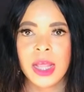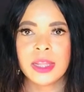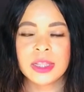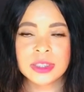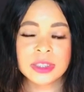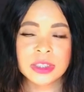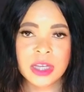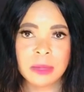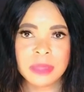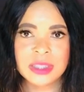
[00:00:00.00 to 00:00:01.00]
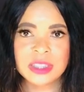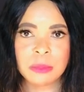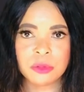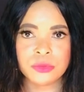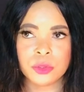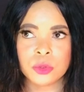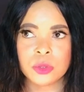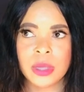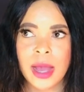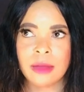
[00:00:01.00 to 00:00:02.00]
This is the time that some of you
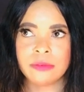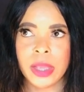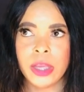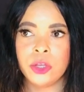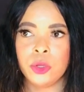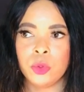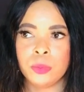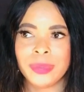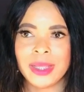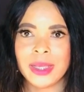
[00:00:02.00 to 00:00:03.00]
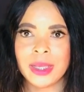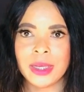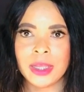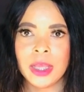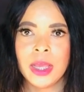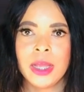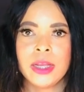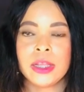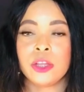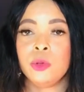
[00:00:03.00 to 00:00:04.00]
could have a new beginning,
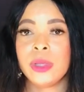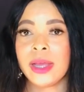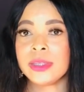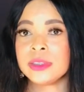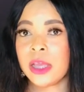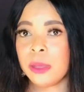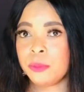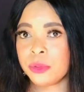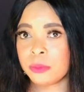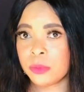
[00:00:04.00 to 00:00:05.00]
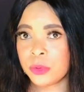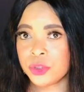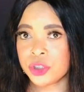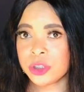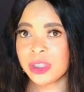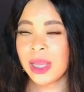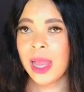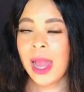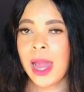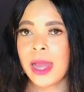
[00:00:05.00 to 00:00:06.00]
in that you get a promotion
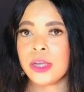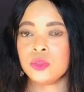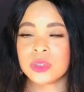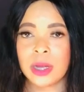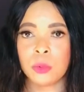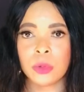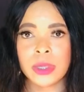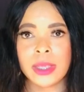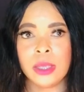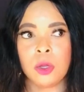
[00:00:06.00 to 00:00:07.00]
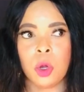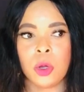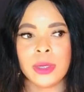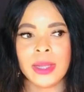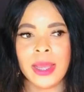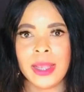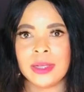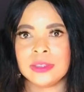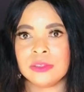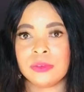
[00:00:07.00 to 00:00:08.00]
and you start working on
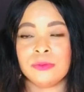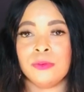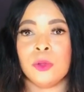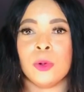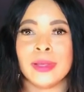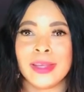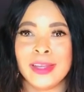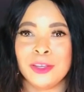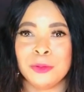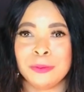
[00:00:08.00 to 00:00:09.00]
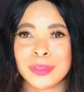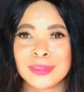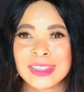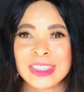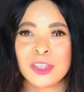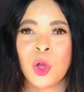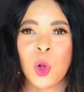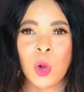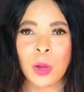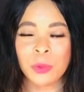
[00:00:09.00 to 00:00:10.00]
a different floor in your building
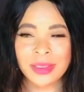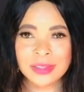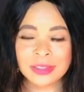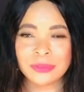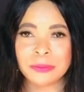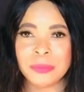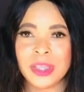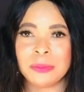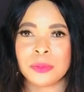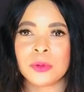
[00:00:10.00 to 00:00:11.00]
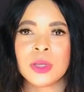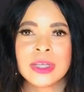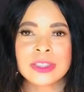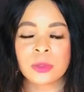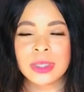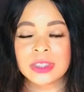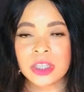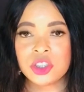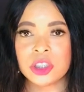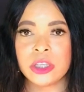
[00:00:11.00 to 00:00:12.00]
with different people. So
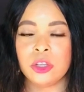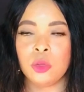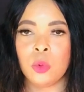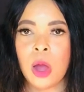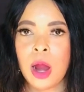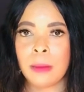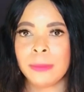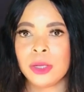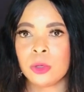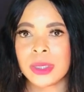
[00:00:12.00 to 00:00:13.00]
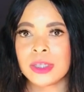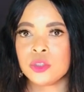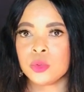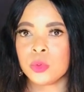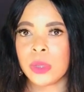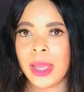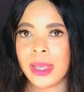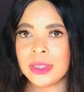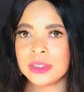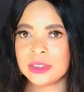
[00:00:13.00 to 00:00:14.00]
essentially you are belonging to
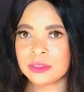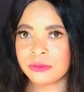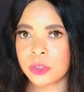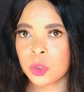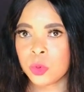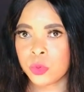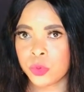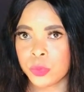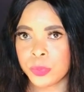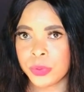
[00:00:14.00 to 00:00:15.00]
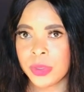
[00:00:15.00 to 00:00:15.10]
a different group.